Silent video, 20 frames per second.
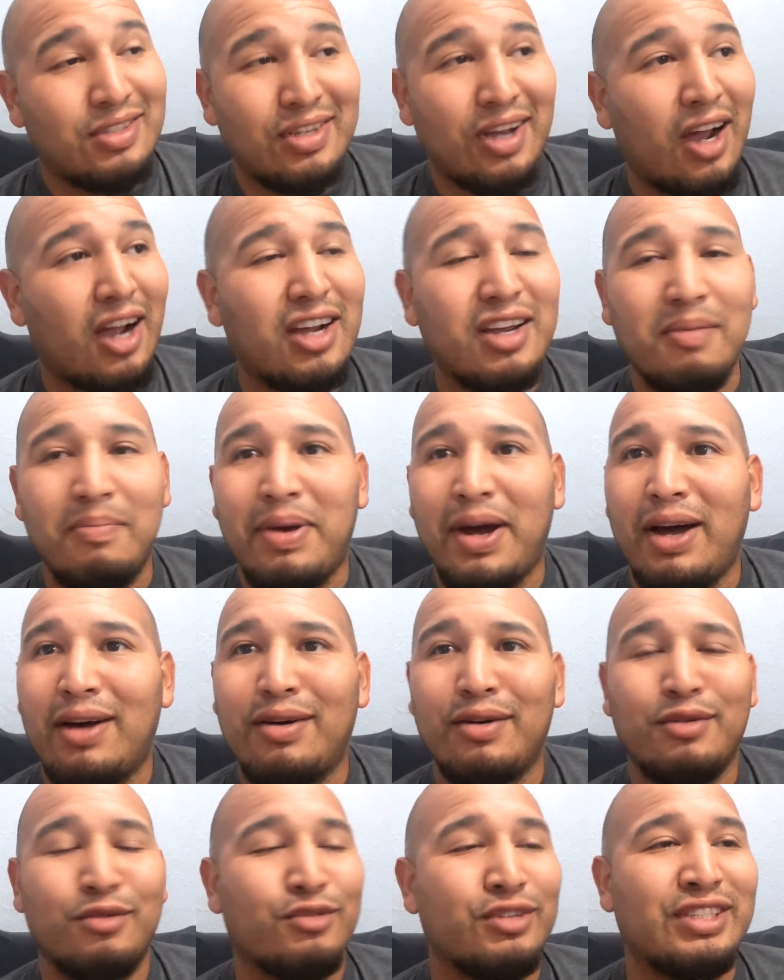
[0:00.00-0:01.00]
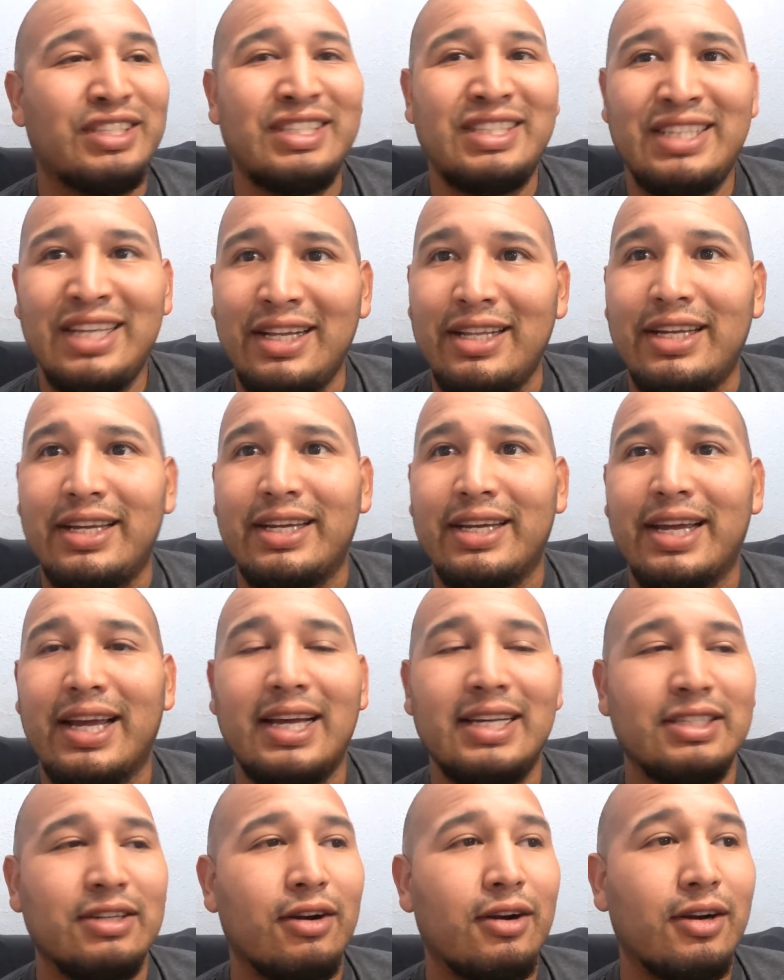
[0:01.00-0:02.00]
talk about resilient,
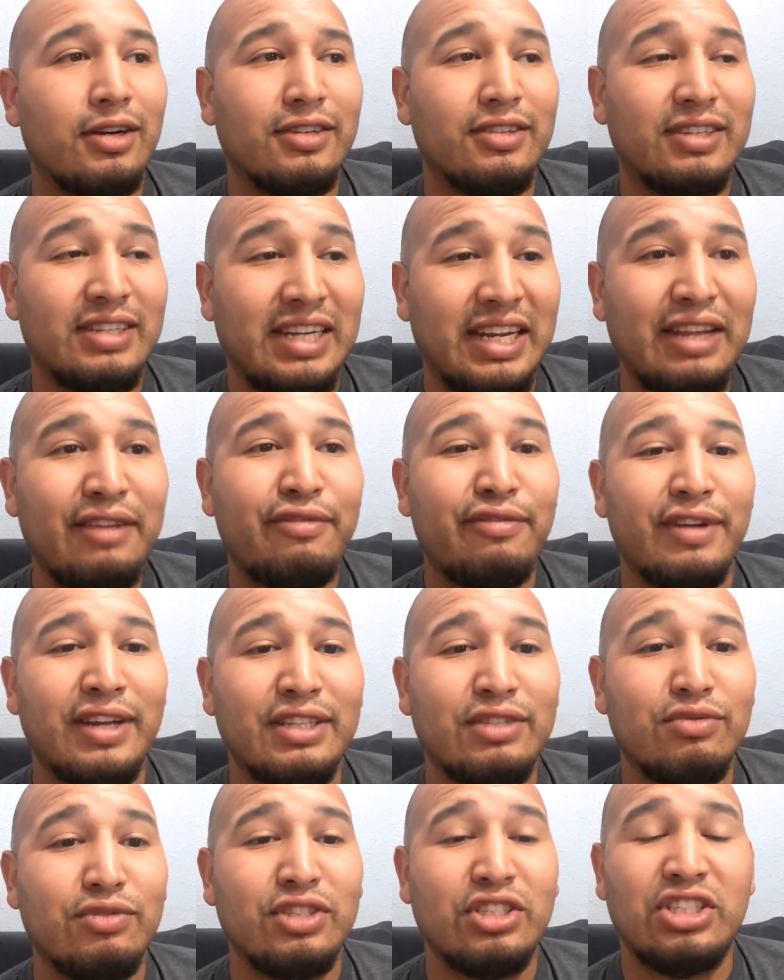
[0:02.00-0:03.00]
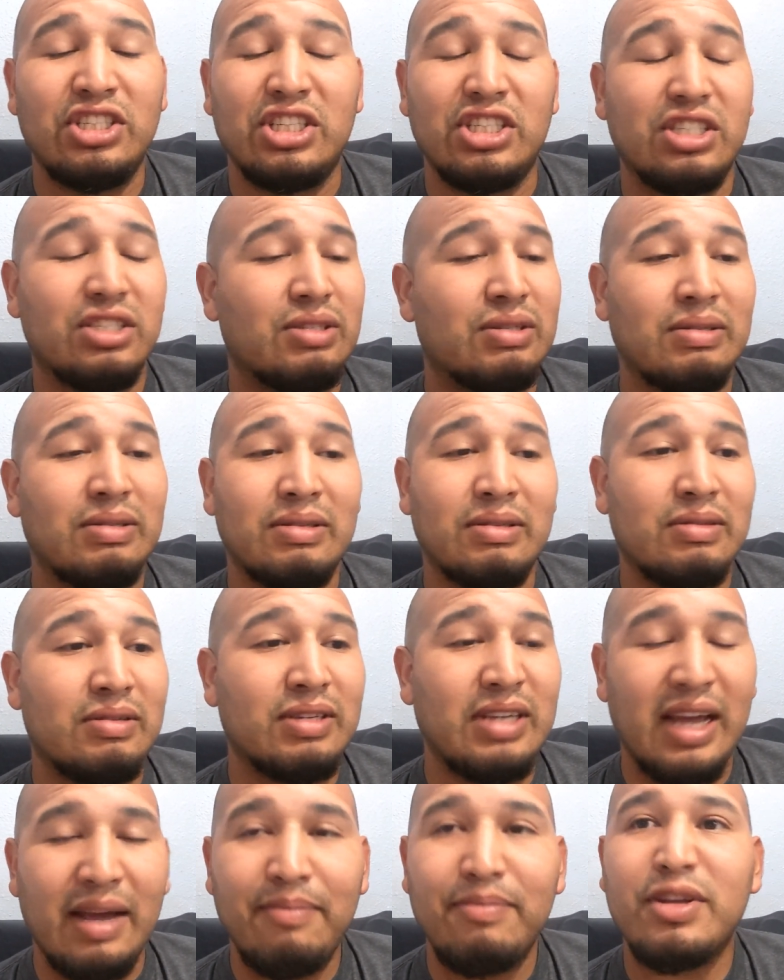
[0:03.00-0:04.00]
guys. Our defense was just
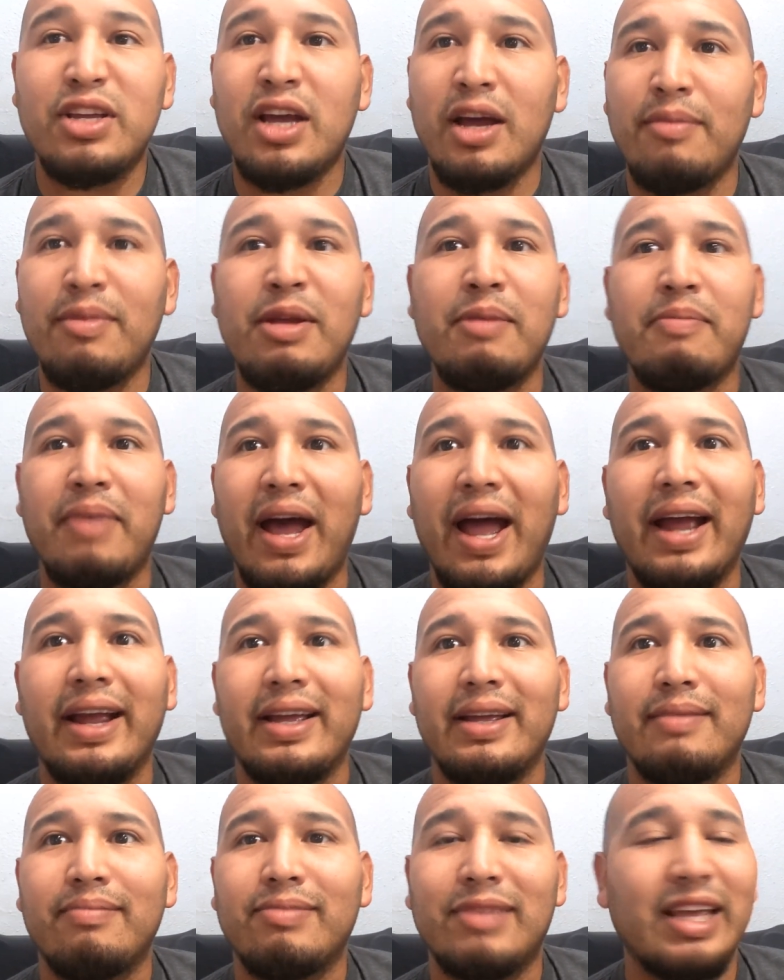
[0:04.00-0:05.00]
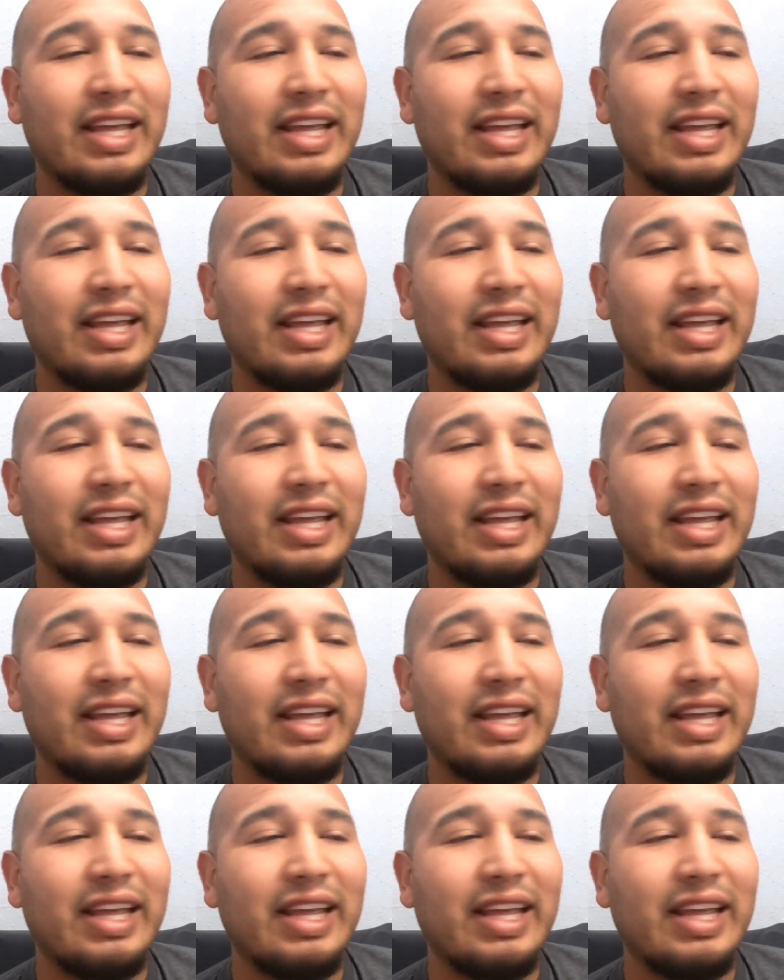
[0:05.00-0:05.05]
kept coming back.